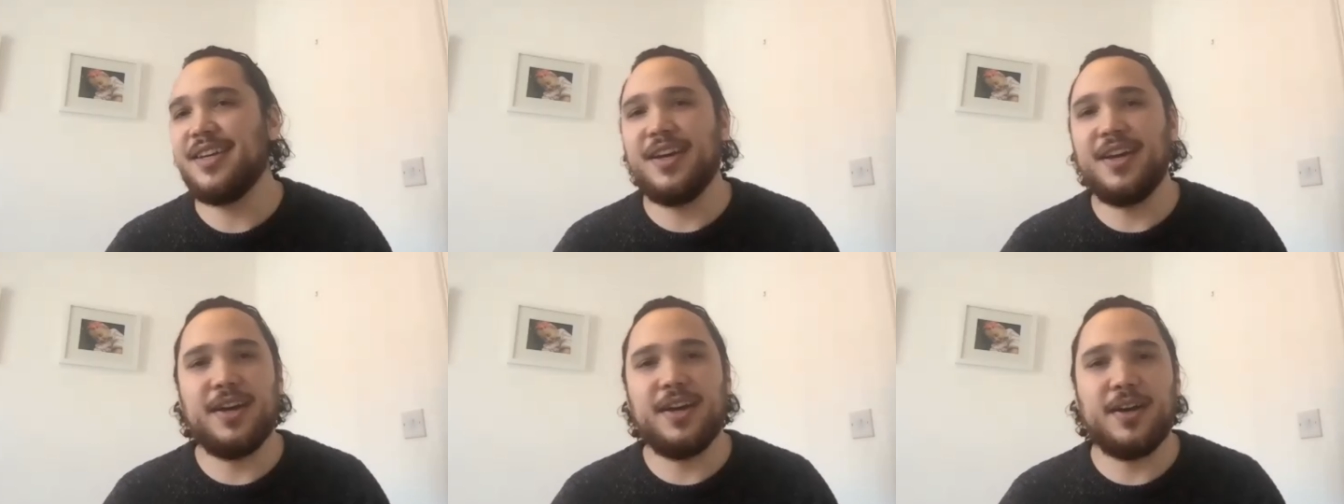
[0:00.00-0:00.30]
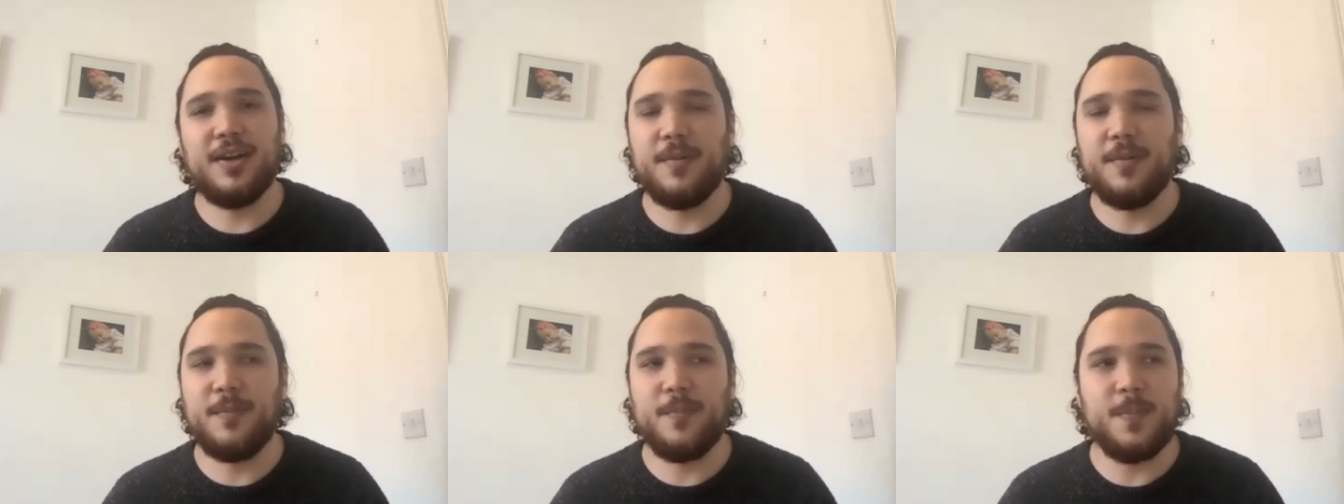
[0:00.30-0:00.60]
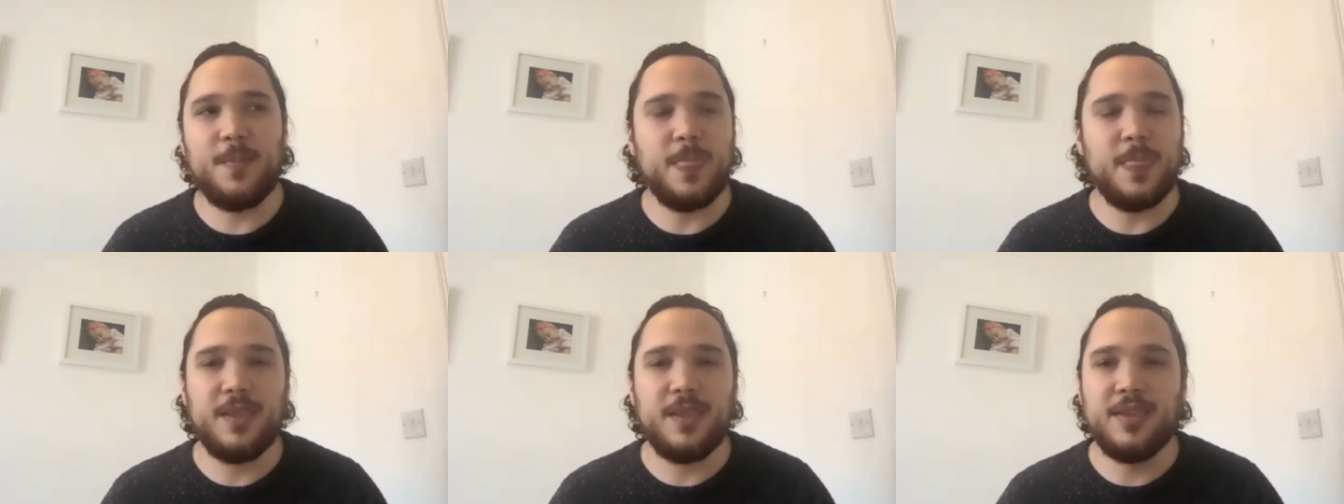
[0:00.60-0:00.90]

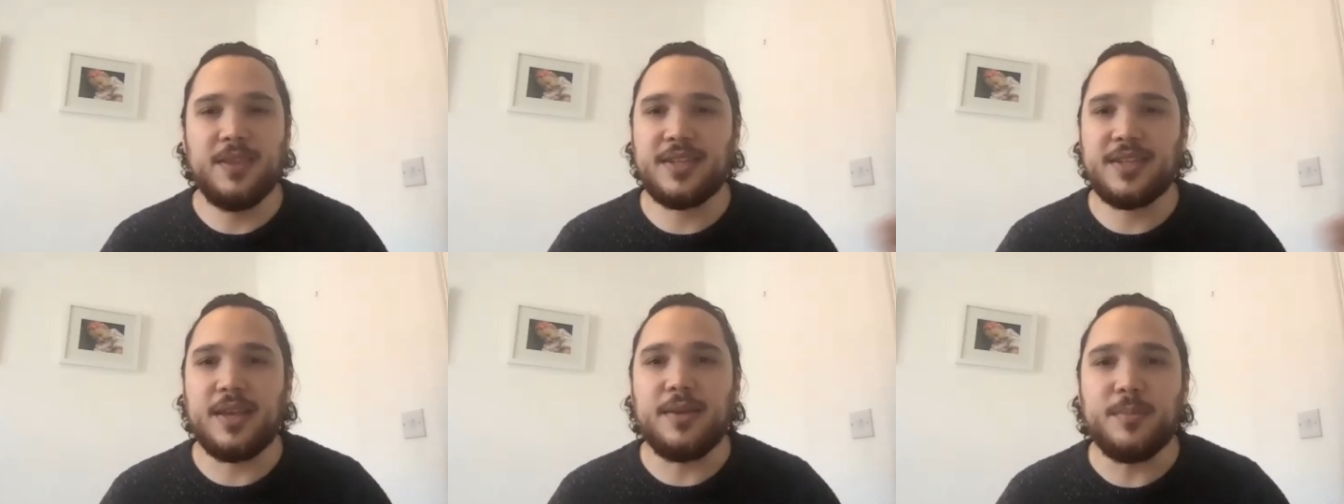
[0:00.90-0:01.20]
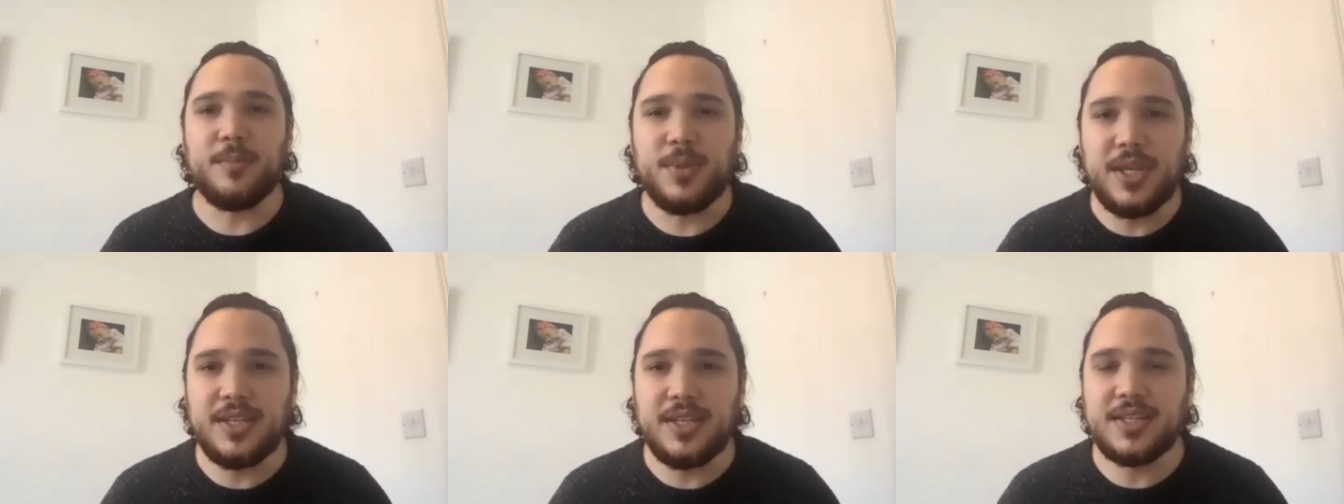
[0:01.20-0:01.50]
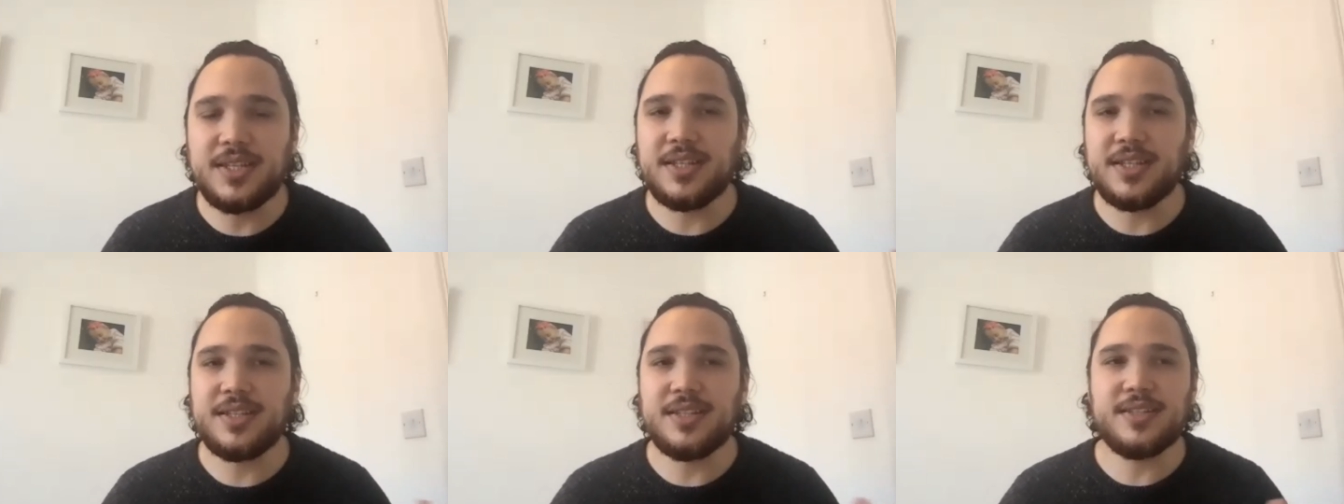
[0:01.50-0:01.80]
um, st
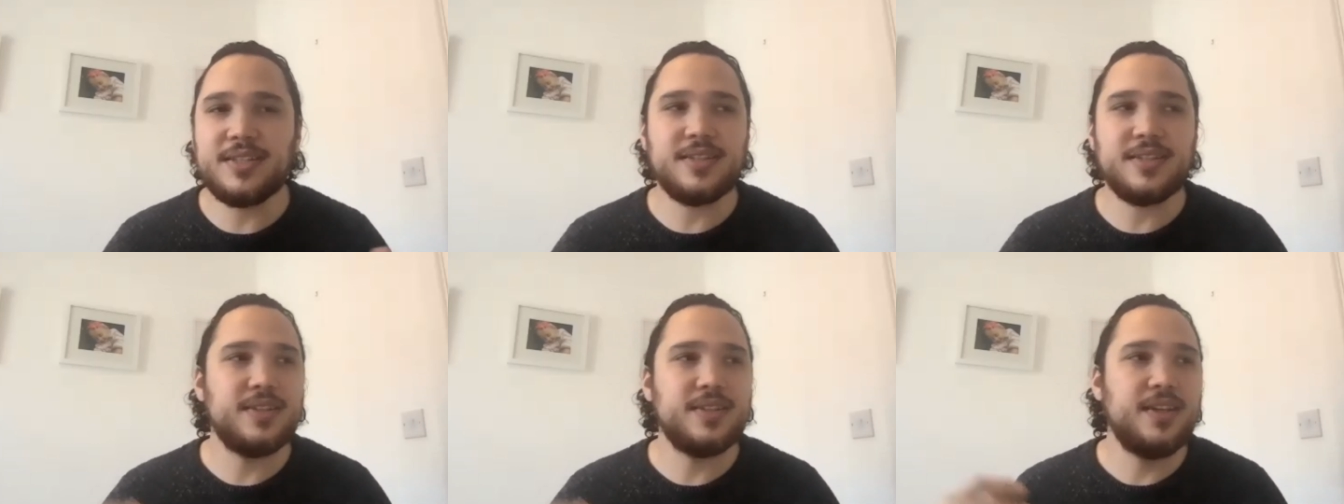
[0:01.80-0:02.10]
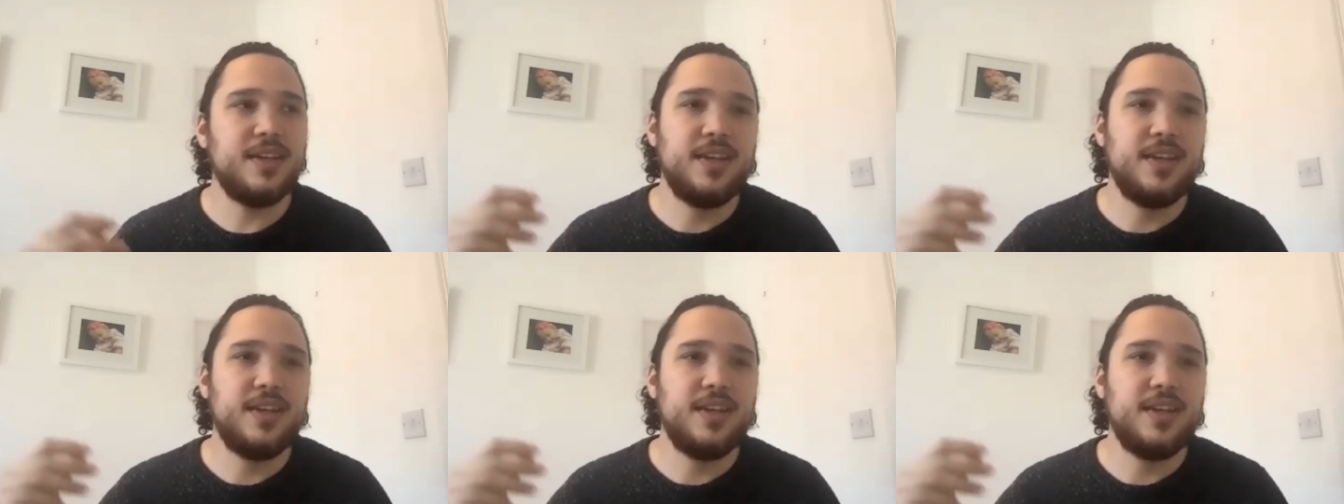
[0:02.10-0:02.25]
peter's